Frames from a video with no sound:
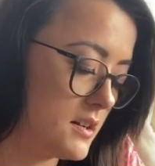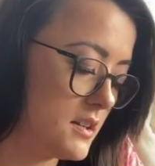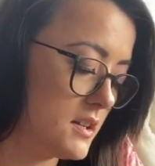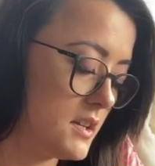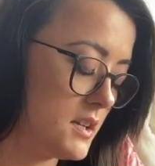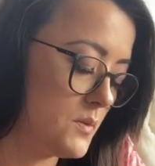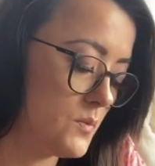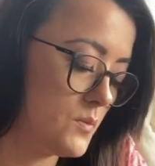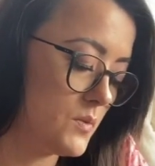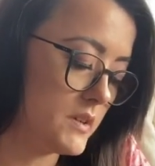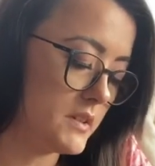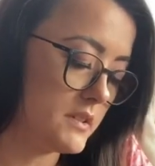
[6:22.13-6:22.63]

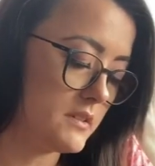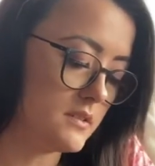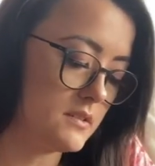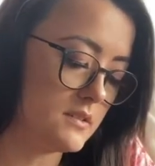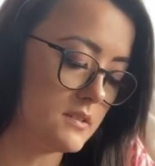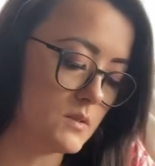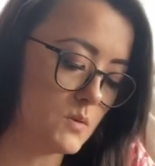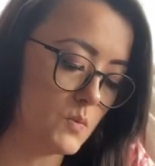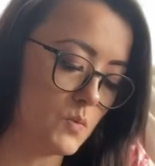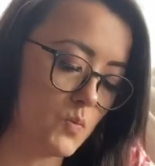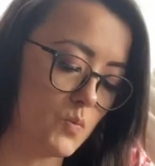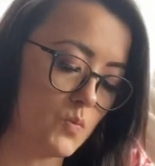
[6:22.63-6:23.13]
It
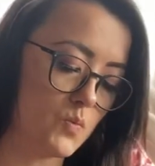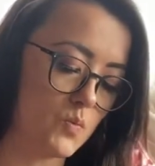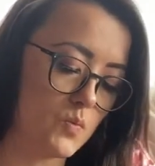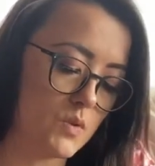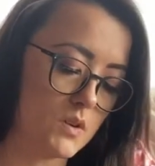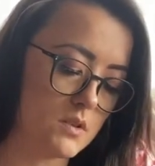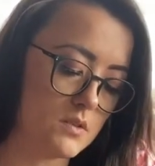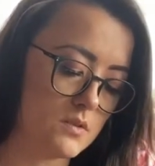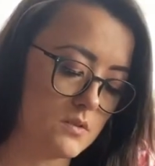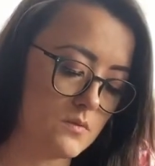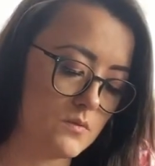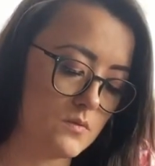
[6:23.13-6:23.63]
was
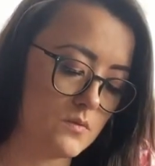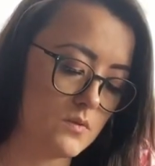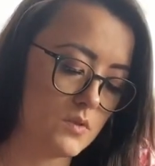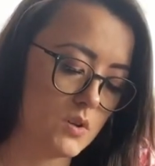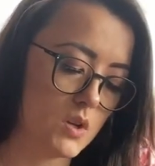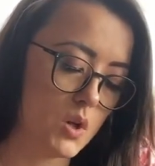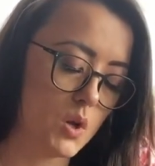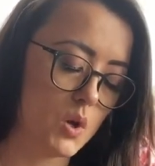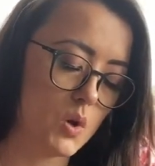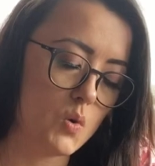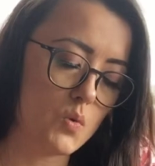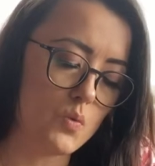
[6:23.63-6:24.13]

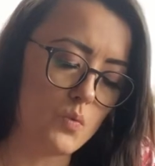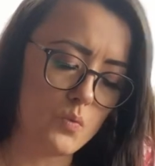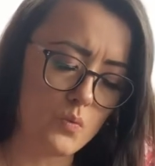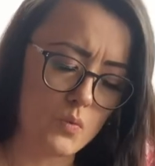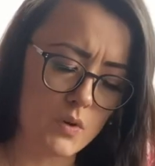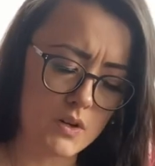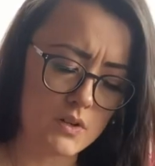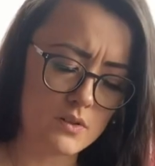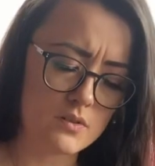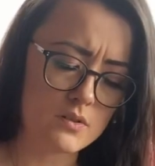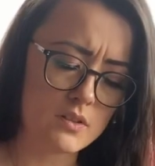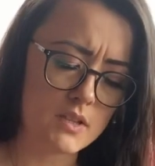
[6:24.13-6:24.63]

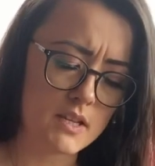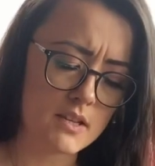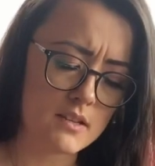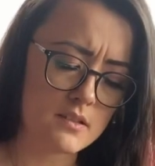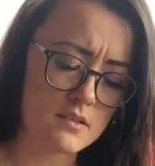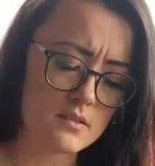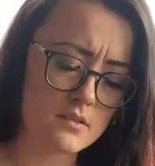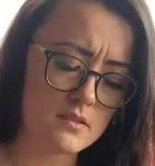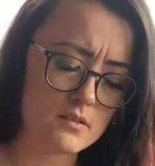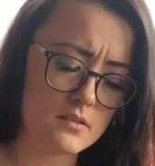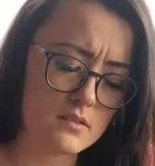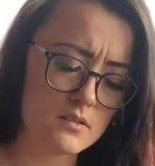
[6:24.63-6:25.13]

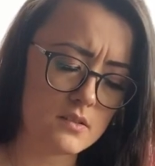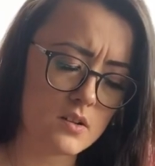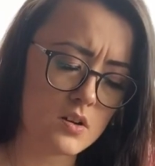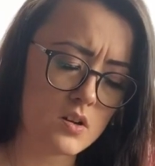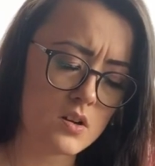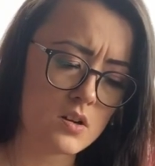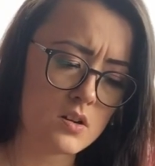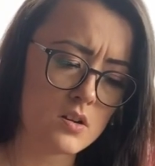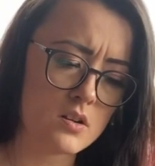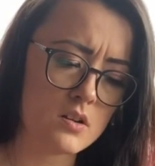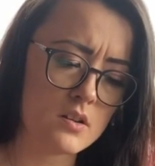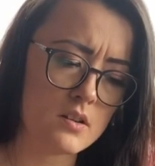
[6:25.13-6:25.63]
Wonderland
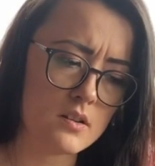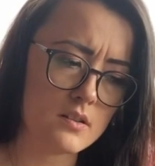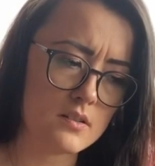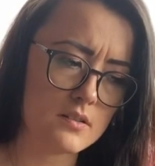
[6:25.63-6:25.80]
yarn,